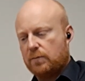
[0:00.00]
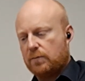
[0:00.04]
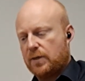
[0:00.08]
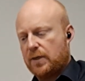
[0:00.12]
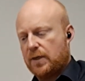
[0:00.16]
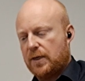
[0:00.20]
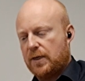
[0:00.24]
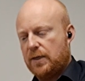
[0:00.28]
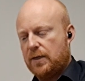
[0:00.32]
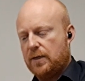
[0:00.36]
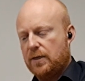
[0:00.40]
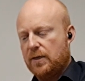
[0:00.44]

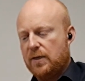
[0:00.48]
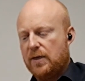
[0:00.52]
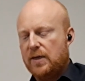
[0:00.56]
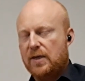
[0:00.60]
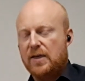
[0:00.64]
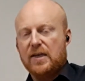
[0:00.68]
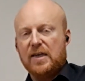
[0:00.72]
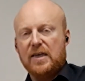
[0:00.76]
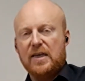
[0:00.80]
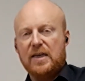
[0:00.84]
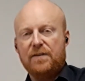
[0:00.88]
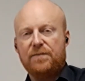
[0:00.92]
Okay.
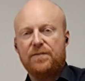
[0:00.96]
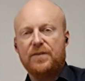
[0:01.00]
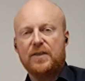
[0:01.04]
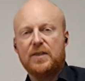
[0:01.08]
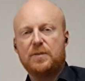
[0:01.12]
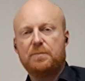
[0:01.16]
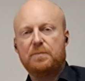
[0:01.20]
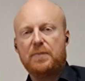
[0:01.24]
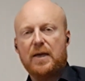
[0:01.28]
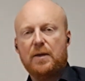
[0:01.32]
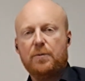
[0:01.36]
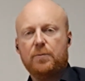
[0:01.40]
If this
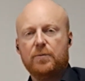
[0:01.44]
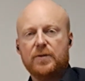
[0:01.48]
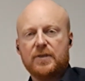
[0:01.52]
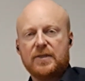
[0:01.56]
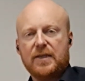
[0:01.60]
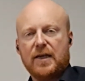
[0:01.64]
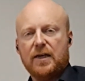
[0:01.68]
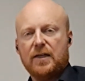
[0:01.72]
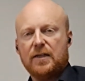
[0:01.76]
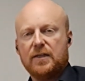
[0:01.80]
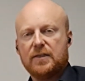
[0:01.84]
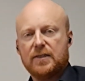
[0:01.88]
baby was
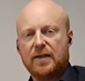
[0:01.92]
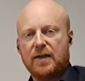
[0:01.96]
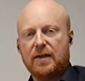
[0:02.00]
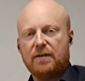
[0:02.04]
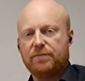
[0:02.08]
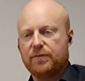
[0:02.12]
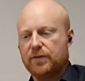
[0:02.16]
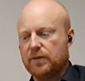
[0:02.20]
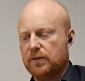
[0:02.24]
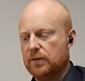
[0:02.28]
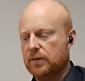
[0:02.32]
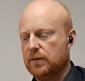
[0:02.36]
held
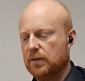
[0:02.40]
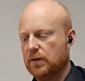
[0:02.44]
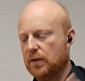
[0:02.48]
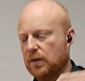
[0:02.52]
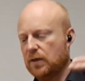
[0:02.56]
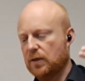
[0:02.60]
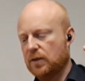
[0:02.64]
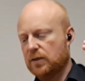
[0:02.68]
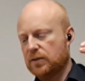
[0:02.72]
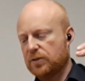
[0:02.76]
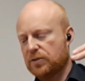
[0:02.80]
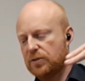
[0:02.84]
level,
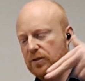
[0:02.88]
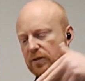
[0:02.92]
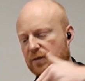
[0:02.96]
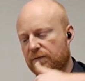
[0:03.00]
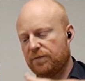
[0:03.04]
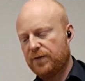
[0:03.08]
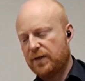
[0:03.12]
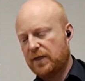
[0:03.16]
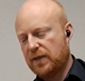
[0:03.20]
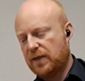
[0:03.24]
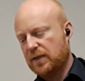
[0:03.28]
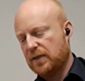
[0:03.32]
2
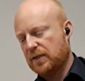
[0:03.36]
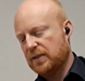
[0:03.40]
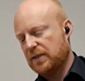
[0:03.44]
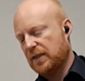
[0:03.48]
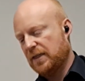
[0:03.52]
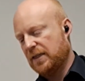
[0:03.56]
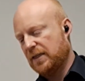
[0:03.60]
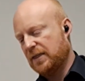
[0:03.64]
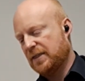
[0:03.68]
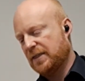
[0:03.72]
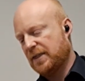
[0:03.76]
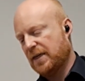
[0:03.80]
fingers
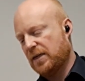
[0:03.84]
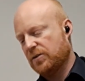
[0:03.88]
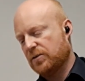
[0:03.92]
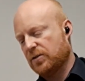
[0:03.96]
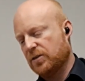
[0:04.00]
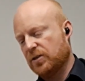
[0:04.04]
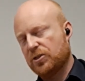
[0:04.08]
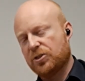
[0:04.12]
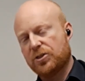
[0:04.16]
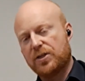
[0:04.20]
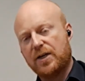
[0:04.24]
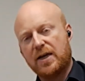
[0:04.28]
in the centre
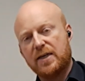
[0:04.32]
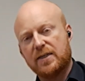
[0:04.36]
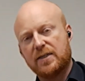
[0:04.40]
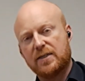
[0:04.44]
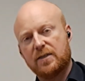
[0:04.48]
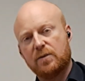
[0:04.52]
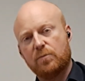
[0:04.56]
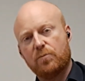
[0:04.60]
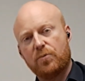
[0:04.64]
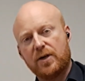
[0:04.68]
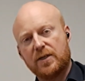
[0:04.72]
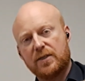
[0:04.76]
of the
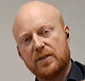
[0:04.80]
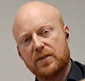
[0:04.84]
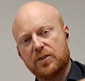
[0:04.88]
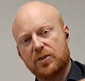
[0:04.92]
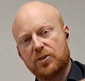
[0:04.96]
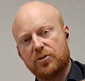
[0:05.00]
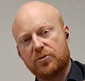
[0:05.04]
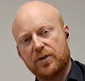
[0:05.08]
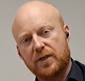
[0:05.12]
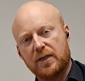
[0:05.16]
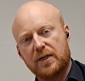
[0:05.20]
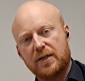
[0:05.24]
chest, pressing
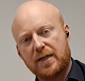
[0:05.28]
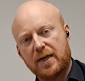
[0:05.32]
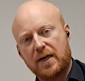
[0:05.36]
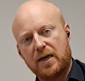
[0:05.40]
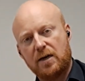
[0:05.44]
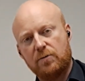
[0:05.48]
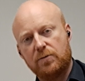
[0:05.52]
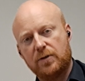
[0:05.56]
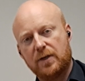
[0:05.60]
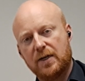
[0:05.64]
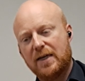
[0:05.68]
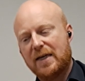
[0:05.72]
straight
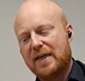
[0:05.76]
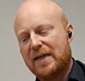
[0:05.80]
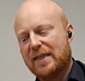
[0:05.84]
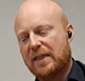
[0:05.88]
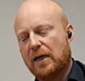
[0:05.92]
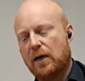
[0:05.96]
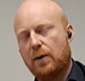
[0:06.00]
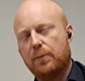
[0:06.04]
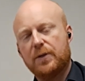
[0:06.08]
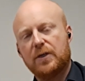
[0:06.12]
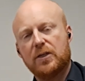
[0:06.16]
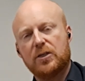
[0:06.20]
down,
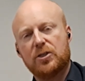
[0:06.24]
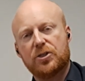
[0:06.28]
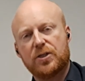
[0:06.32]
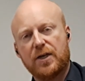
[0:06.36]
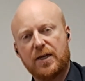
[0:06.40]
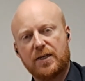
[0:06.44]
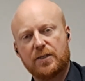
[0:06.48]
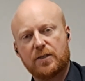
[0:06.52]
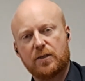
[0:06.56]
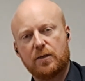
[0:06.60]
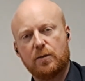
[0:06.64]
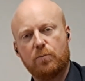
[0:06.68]
that'll be a
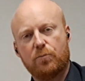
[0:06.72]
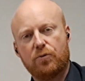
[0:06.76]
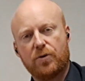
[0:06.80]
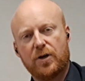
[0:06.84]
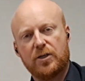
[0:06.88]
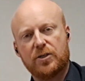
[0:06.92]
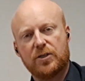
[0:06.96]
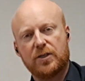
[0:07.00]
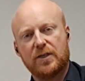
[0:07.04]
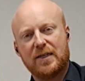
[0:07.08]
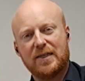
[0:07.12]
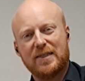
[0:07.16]
chest
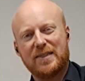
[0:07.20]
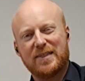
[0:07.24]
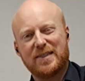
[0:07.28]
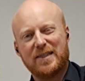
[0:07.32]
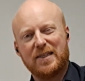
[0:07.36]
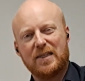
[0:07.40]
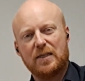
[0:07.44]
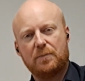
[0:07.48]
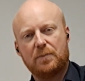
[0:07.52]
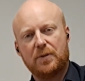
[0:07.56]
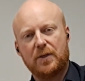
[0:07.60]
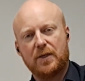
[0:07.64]
compression in
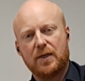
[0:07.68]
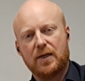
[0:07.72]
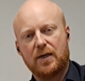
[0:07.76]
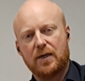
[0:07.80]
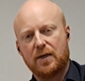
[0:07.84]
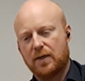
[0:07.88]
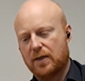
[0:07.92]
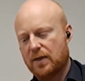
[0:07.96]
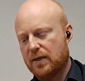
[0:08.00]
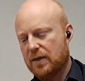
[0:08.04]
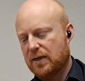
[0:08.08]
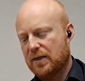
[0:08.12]
CPR.
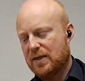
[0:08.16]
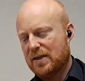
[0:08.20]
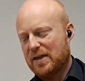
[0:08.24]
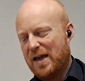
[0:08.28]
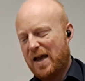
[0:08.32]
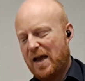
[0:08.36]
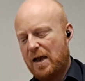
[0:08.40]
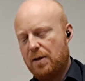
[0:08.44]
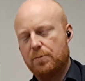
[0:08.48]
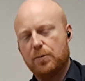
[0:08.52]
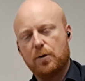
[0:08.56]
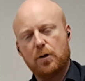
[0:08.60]

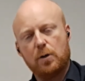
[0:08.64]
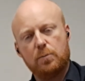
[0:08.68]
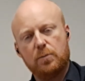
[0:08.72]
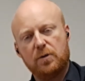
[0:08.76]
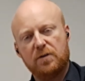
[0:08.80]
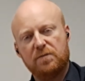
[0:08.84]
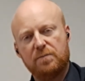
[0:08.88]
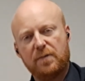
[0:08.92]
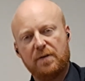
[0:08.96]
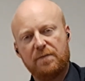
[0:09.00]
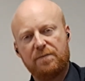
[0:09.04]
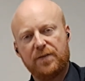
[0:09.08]
I'm not
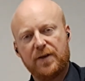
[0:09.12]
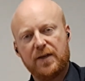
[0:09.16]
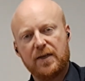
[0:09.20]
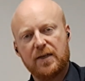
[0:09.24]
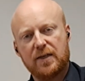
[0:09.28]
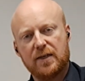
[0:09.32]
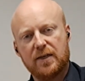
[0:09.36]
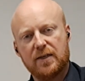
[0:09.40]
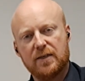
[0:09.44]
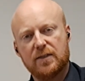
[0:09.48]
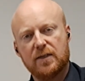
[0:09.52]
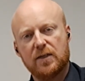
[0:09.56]
moving my
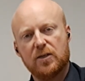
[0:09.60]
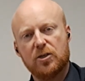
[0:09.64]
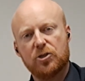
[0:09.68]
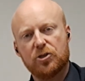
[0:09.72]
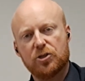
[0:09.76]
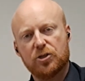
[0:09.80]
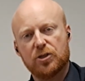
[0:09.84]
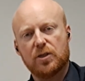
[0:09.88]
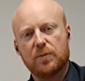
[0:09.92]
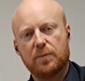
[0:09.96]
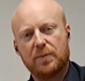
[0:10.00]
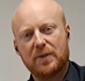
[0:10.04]
fingers,
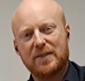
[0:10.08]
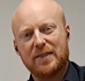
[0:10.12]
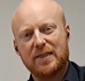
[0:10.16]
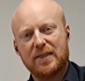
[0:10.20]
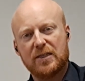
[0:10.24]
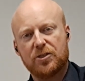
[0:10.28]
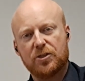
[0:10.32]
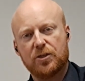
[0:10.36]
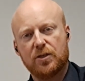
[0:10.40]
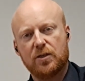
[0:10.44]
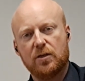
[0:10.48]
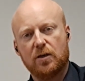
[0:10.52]
just the
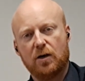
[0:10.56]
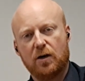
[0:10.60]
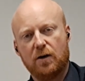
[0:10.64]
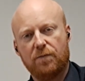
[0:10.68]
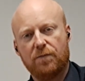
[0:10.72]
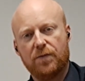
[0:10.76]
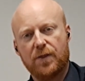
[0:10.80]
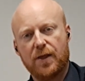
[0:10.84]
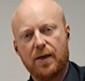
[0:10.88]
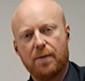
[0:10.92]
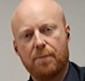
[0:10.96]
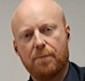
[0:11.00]
position
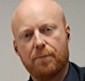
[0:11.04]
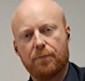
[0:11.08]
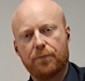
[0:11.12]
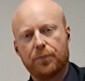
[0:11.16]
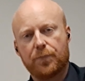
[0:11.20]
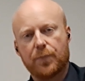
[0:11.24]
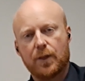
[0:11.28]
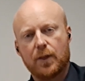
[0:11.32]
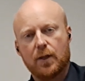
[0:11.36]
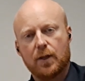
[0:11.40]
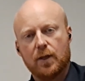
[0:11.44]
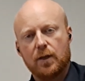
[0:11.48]
of them.
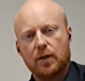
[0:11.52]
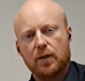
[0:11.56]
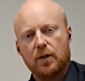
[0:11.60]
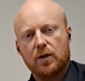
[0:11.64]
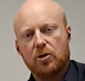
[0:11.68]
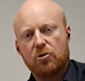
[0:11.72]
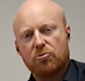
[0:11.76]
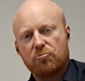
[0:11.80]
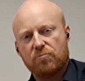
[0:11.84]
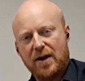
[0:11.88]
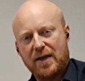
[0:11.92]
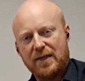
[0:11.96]

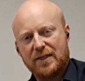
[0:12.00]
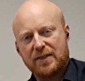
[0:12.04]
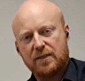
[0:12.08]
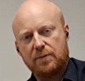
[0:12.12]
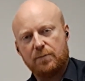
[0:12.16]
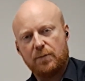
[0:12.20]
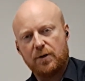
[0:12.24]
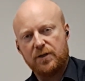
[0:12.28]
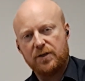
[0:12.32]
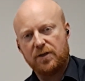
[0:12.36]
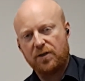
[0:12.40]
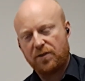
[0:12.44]
Rest
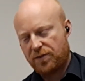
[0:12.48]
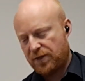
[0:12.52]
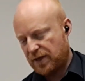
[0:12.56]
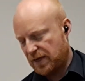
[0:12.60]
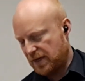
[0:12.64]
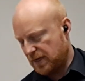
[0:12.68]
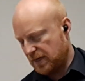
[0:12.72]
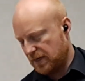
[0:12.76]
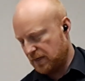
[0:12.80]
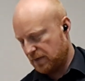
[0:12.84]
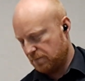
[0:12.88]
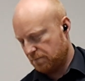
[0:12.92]
them on your
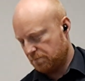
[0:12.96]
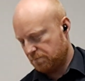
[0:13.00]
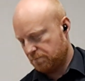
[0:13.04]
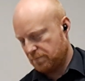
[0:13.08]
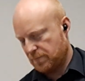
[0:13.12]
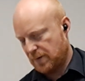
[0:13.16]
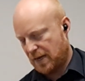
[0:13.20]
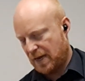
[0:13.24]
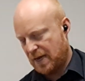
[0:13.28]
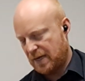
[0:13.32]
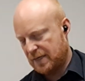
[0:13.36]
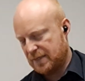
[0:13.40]
thigh,
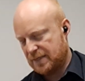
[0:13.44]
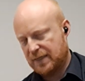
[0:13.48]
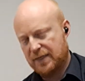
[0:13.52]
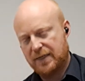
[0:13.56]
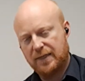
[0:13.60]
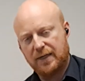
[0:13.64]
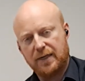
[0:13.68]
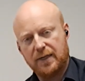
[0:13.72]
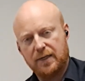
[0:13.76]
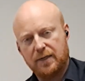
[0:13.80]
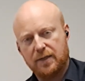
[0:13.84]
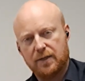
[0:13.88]

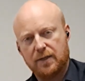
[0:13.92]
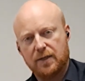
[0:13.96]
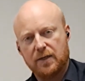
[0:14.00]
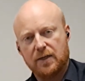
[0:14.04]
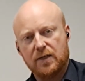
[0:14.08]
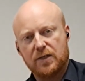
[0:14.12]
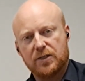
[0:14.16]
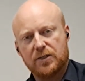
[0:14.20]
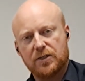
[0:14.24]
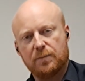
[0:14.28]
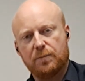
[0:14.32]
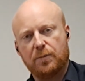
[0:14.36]
ideally.
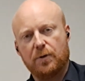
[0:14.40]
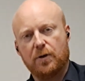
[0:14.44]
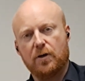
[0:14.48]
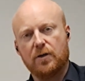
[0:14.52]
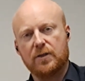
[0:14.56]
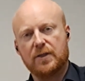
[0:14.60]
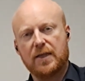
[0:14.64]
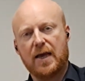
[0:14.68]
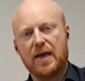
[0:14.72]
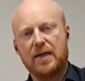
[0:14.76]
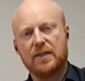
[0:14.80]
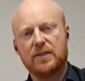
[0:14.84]

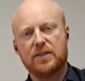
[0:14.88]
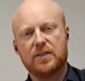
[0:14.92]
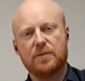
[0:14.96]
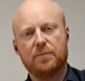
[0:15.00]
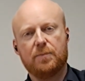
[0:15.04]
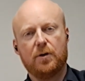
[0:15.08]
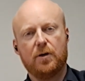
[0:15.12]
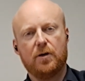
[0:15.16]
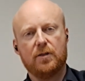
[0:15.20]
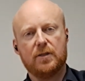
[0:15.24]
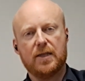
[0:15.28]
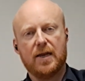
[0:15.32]
Support the head,
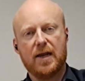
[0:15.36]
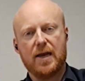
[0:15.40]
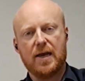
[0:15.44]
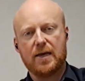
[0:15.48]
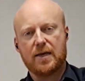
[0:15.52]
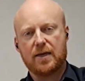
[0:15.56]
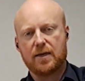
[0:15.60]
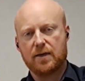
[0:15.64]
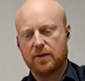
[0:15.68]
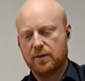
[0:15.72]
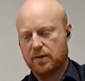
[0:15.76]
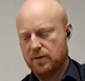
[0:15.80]
support the neck.